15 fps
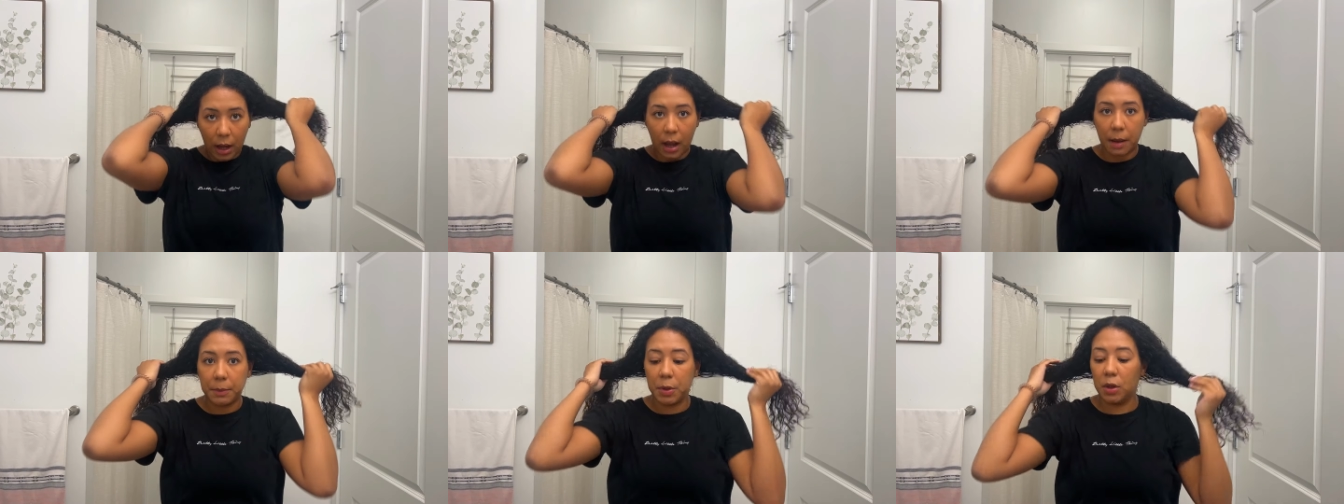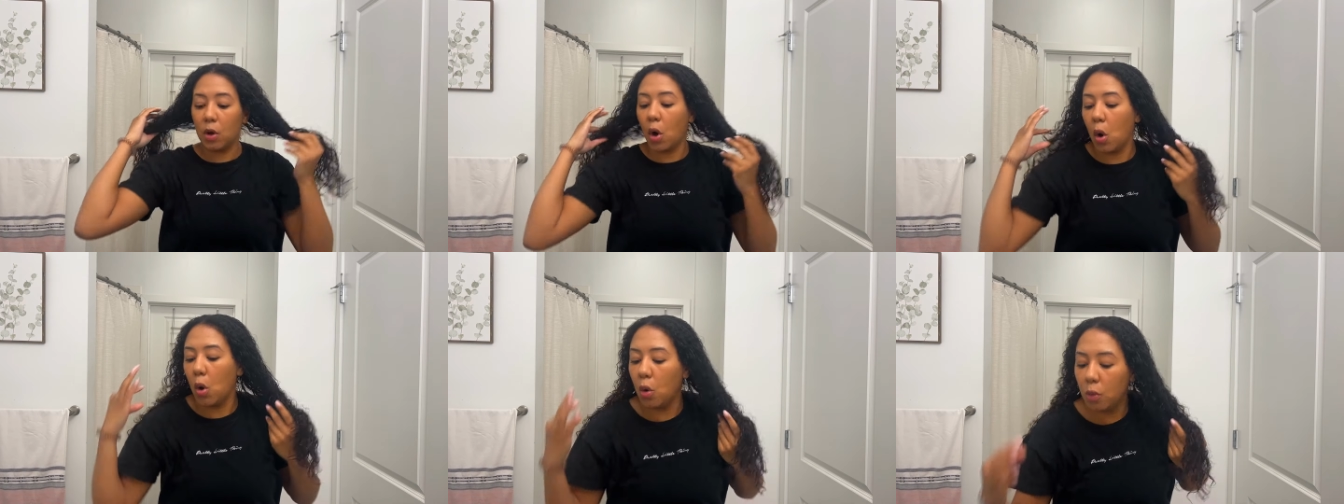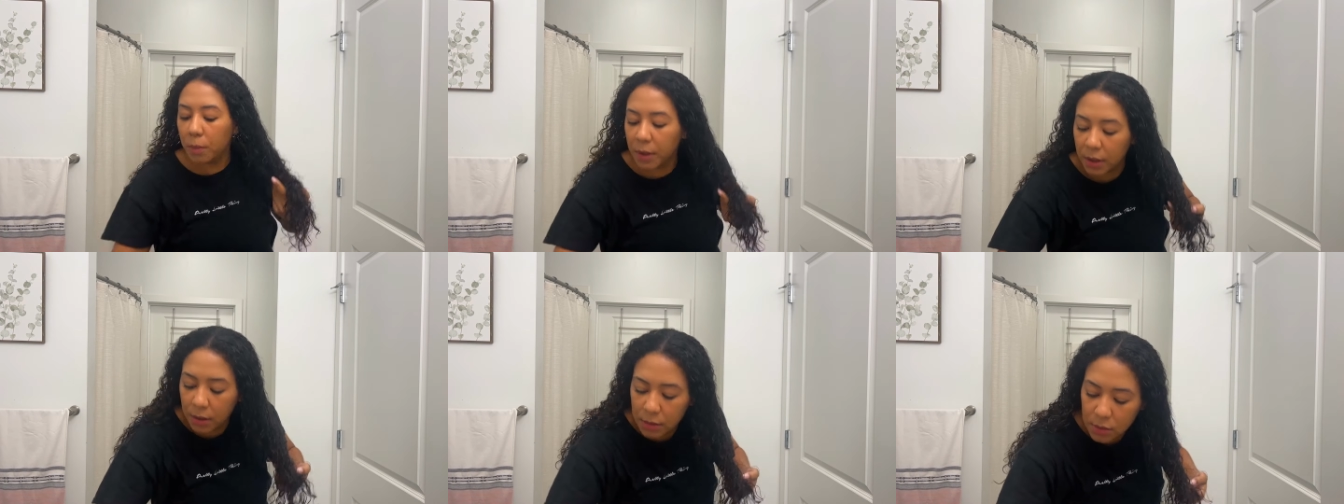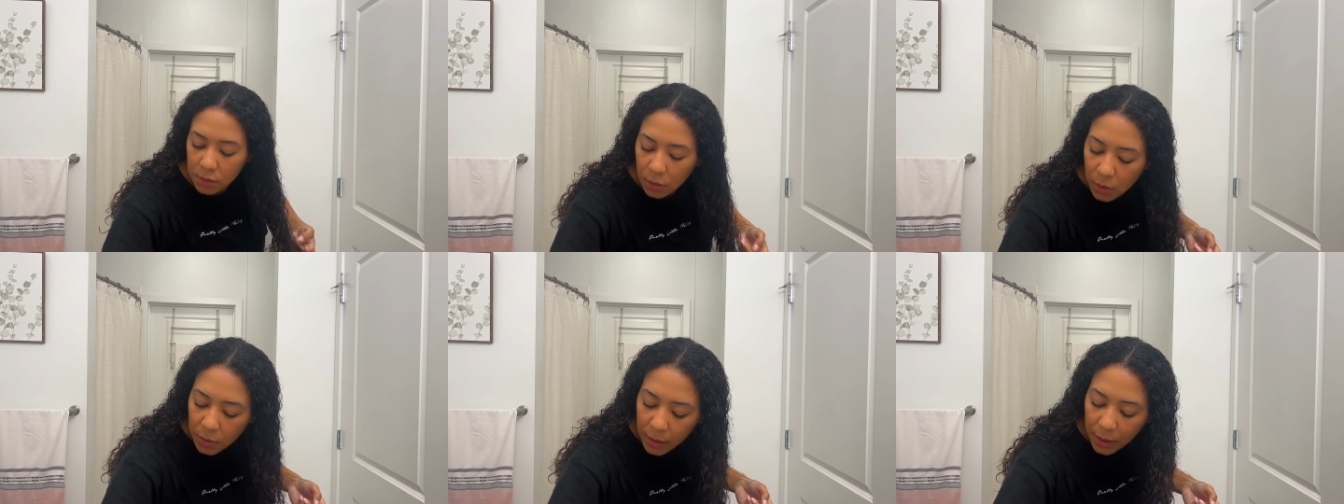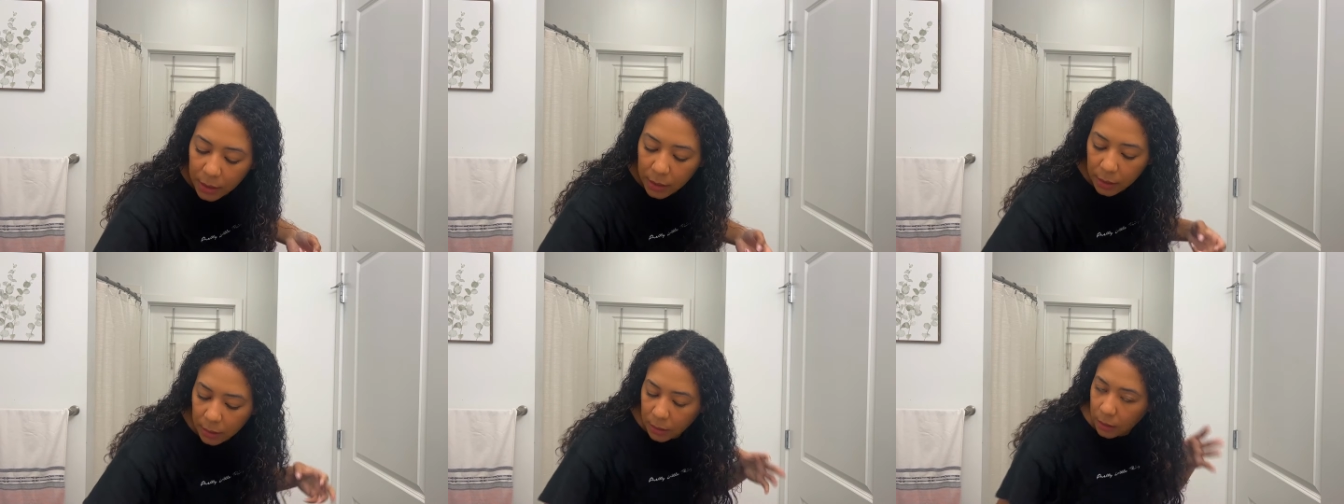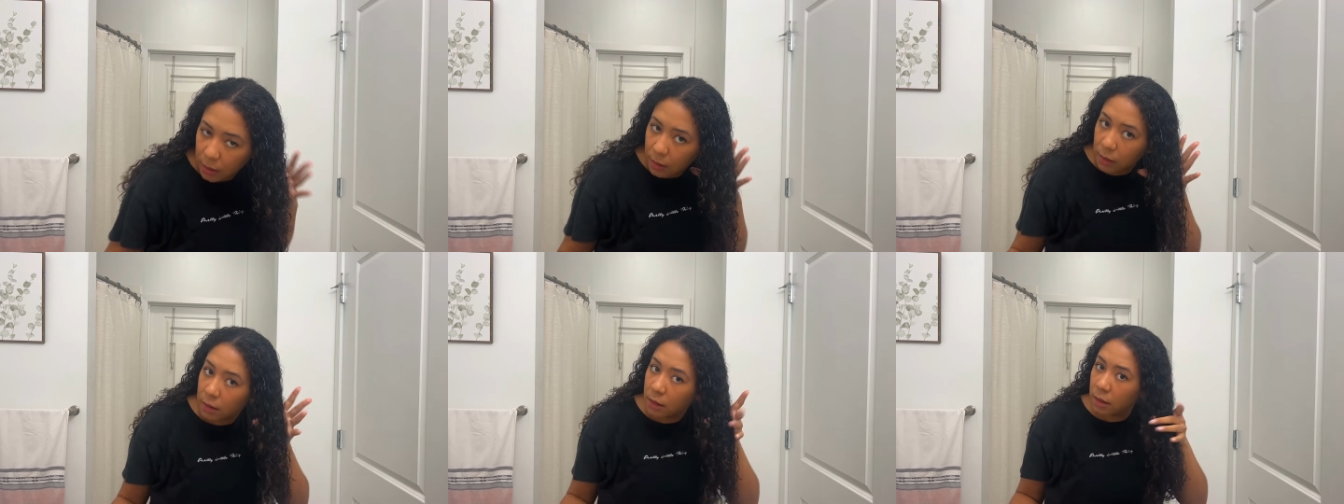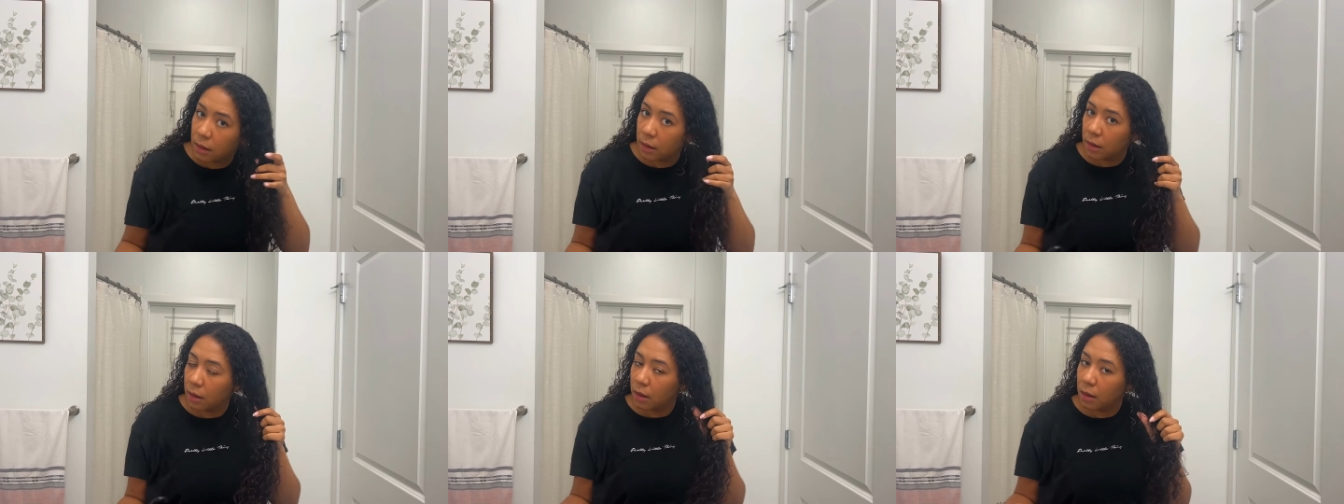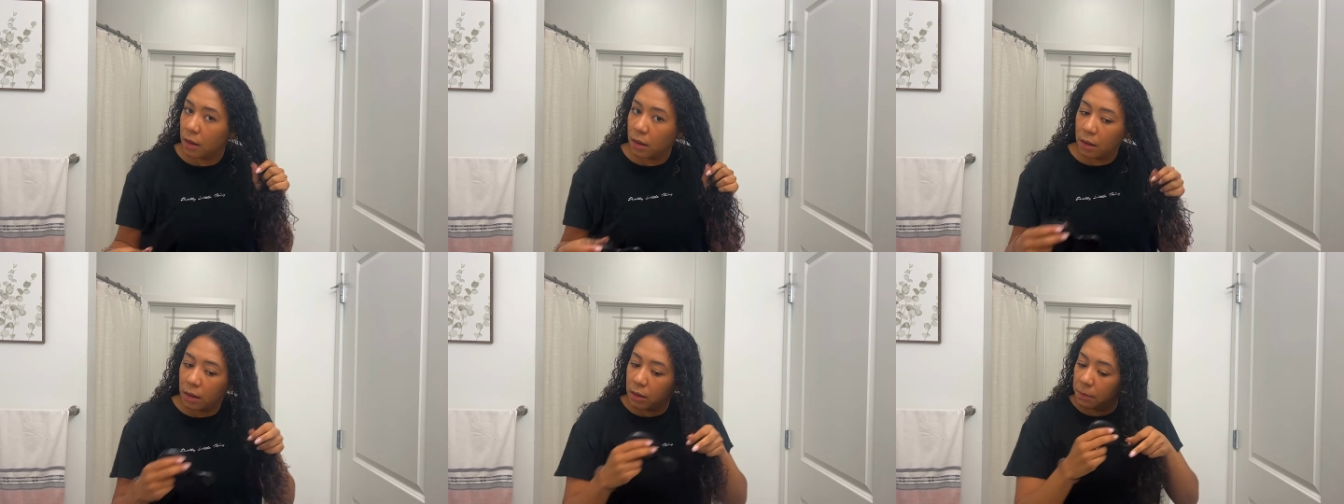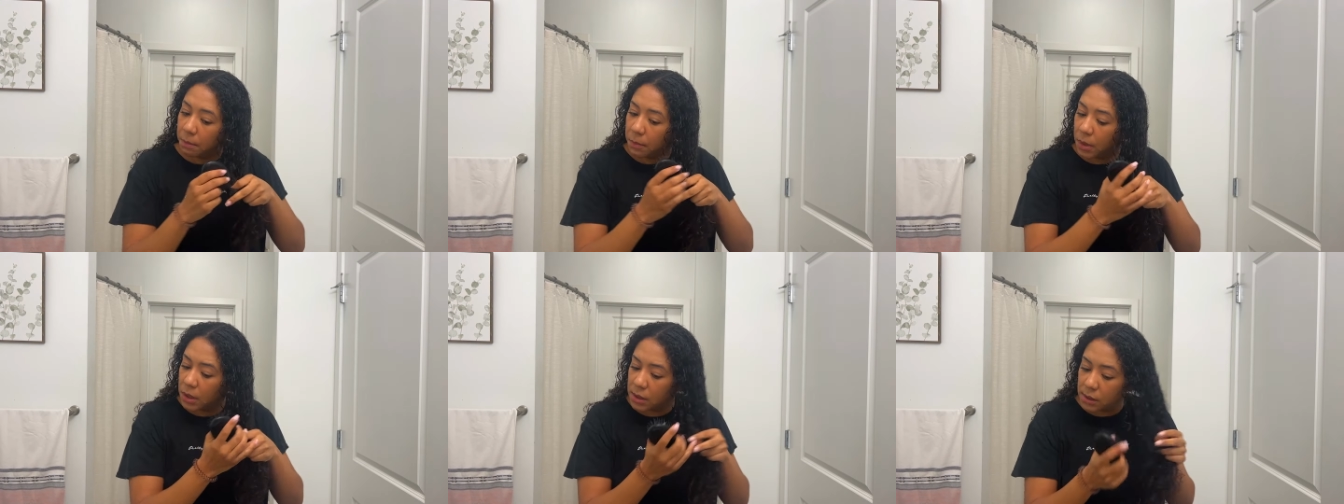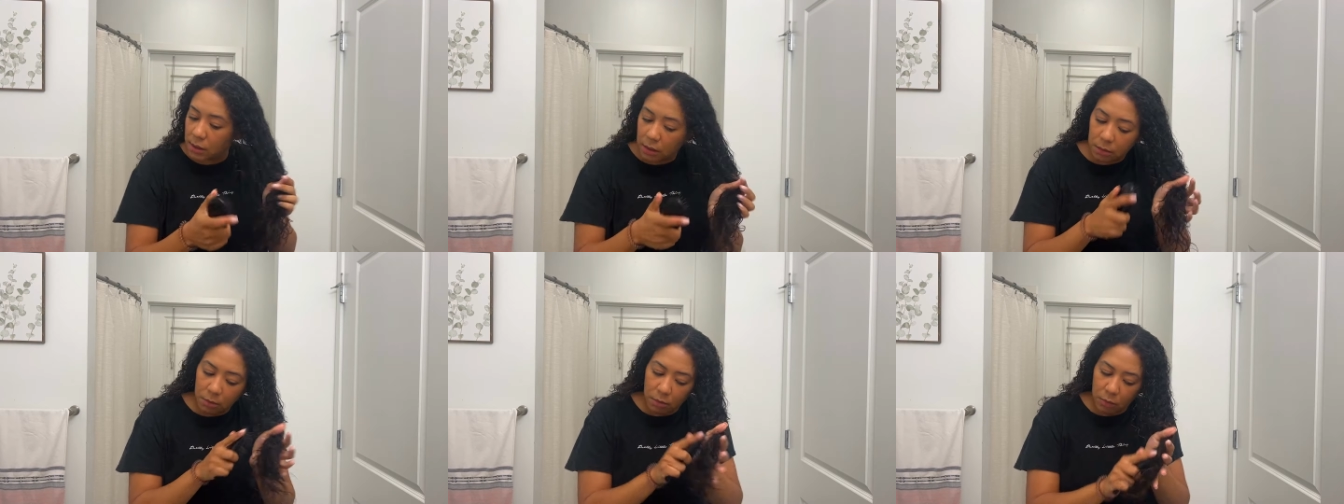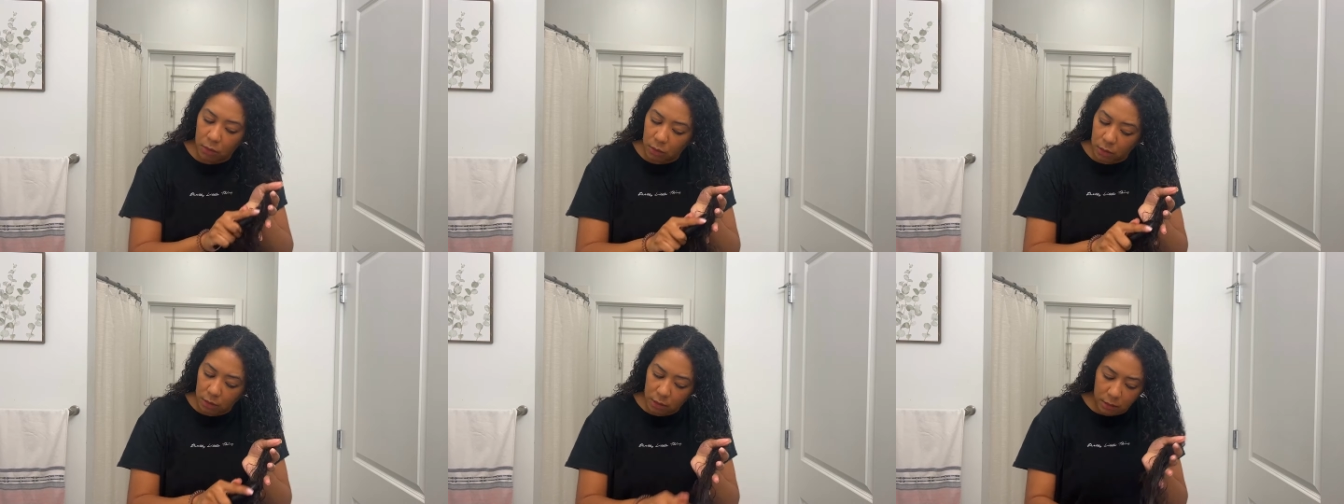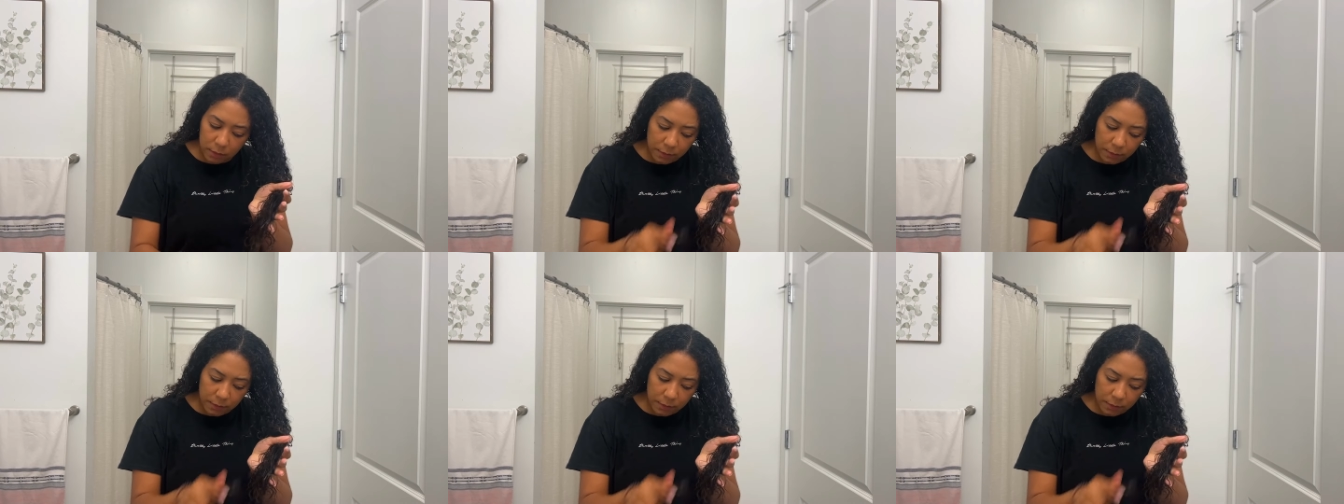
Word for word: I'm gonna comb it so that it can mix in more.